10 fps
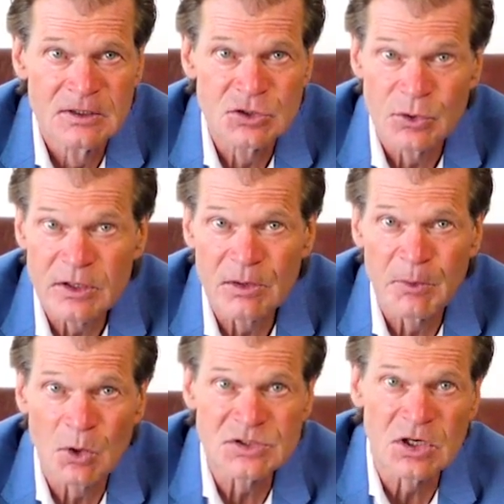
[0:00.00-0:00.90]
During your
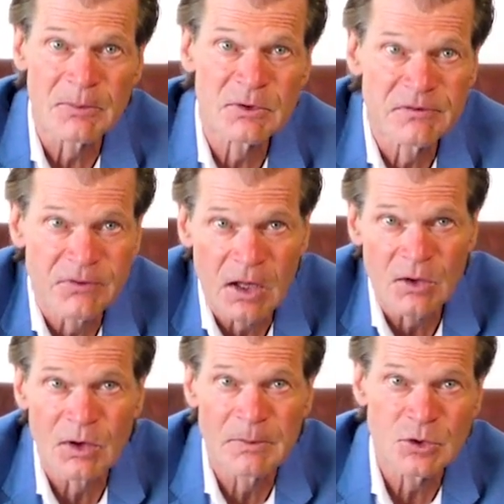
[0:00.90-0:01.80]
postoperative
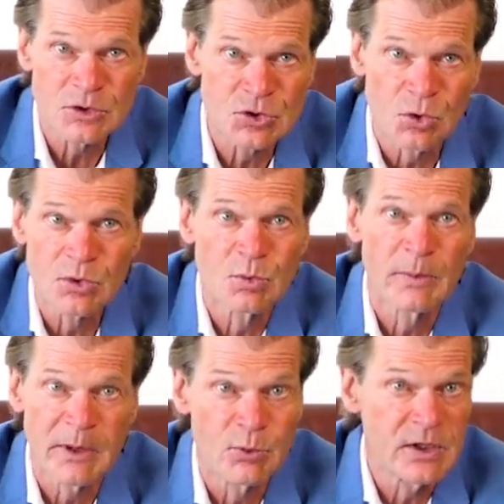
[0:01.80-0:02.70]
follow-up, your shoulder will
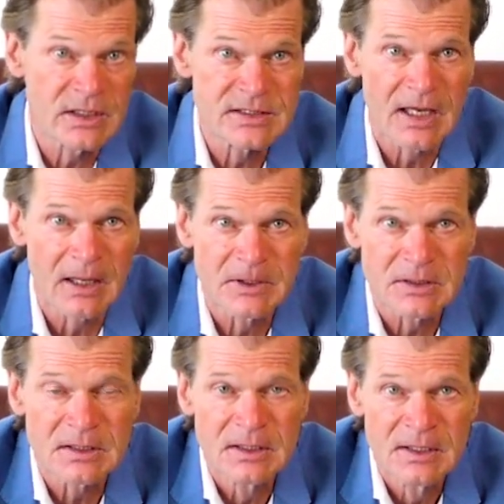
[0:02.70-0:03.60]
be
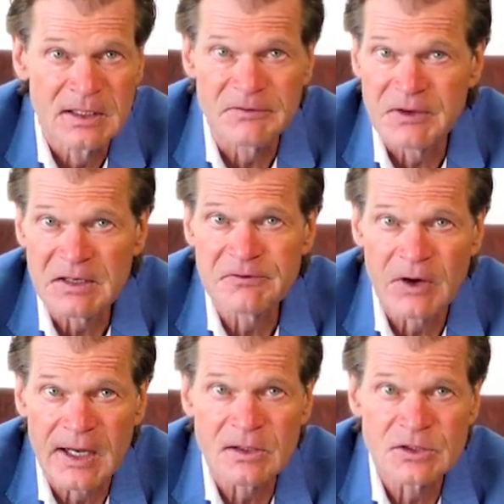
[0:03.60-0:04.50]
re-examined. If any
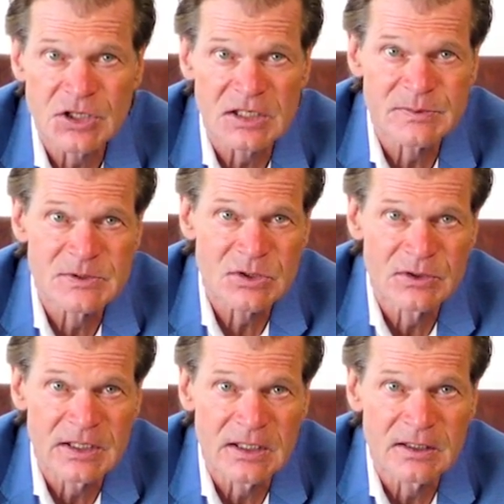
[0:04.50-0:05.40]
final adjustments are
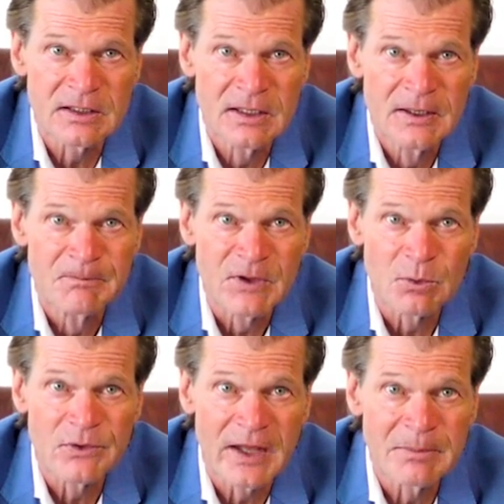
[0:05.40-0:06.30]
needed, they
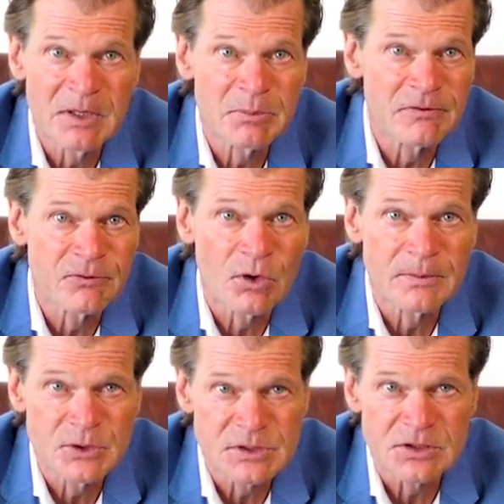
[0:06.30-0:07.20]
will then be
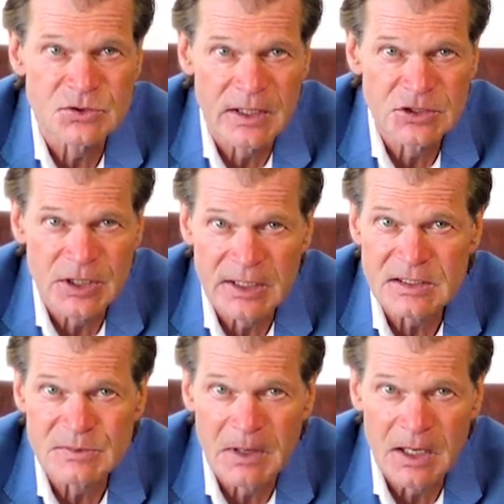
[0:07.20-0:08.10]
performed using
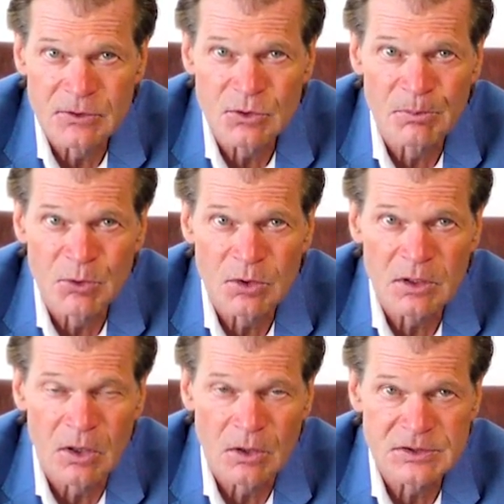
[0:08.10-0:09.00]
Trigenics myo
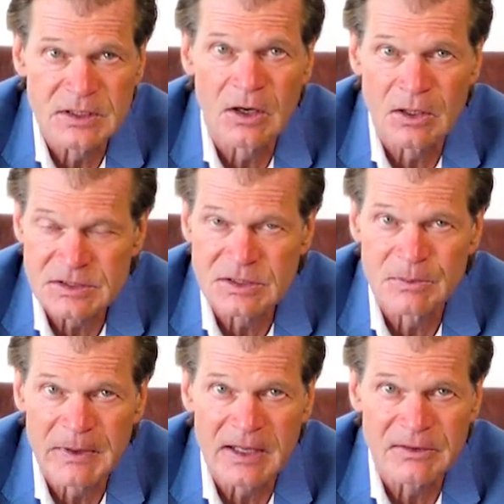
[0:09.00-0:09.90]
protocols and
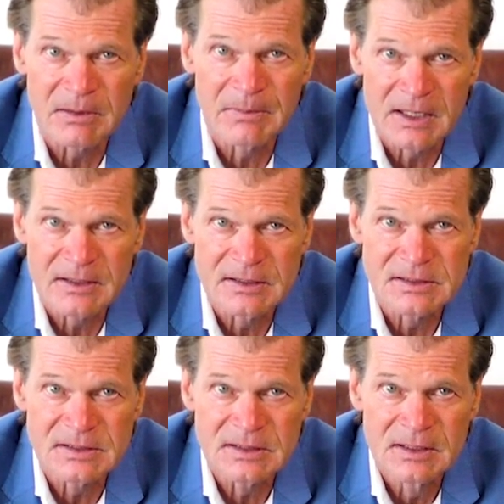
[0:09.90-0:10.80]
osteopathic
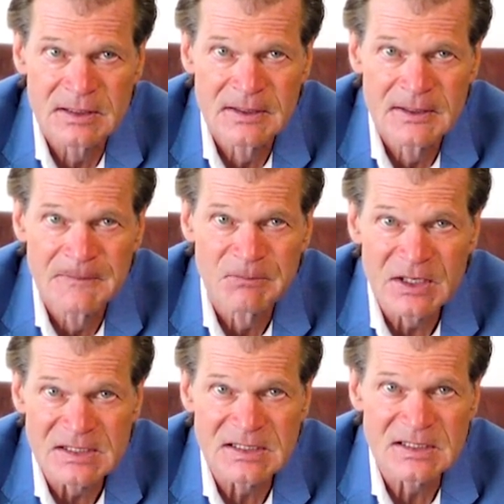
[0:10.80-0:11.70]
methods.
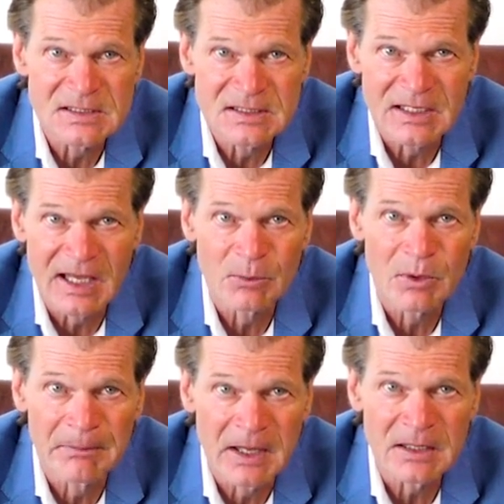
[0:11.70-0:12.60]
This is the day where
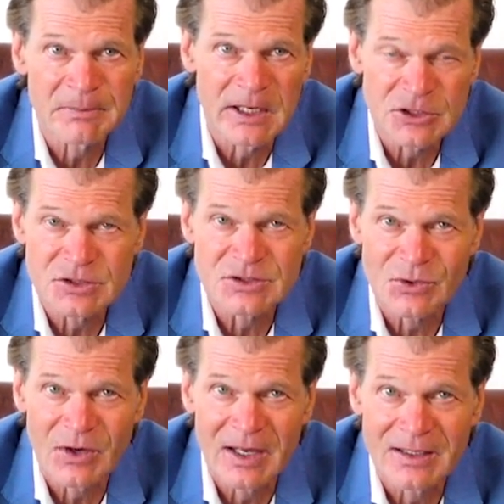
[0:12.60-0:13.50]
many patients
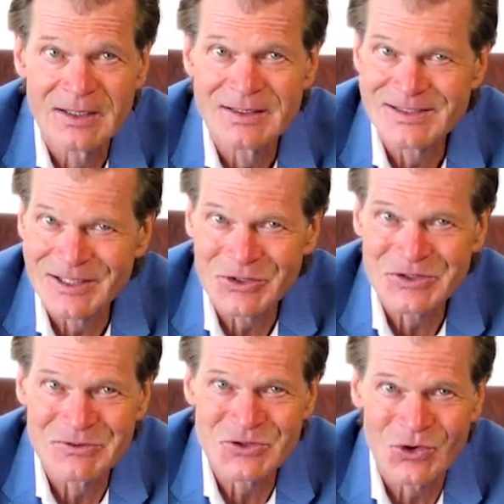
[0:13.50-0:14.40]
cry
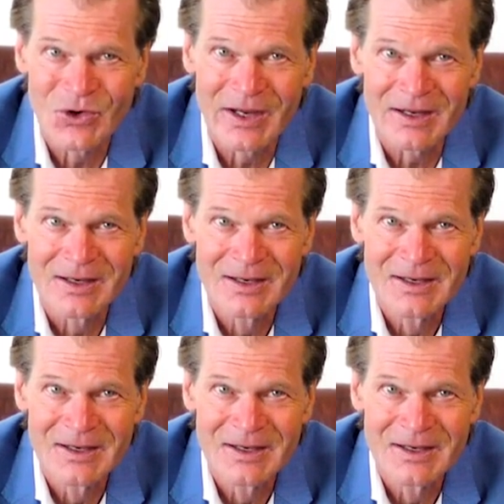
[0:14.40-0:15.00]
tears of joy,